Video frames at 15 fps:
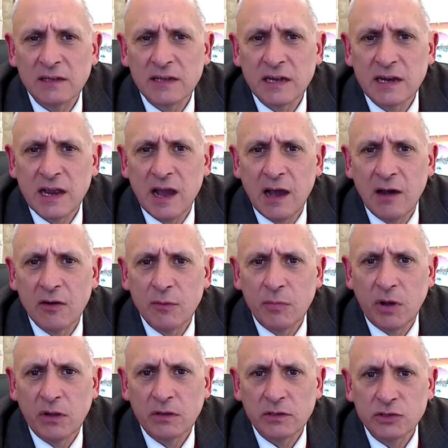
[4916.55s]

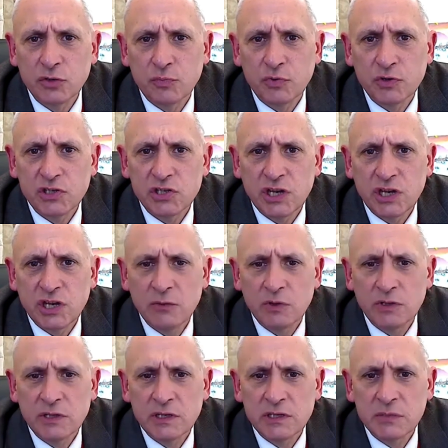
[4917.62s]
accountable to proceed
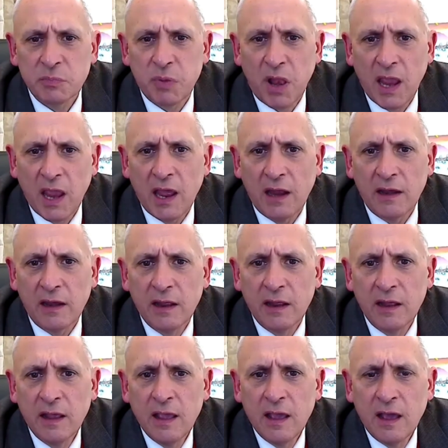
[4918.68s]
with this plan.
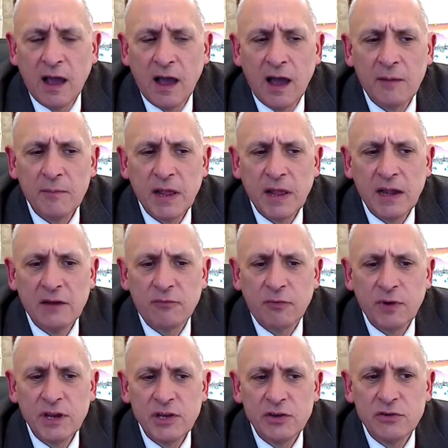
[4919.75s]
And if
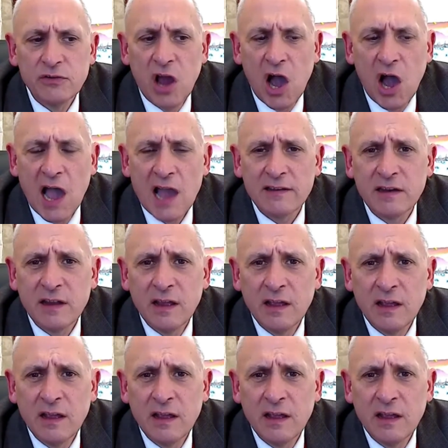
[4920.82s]
we do not,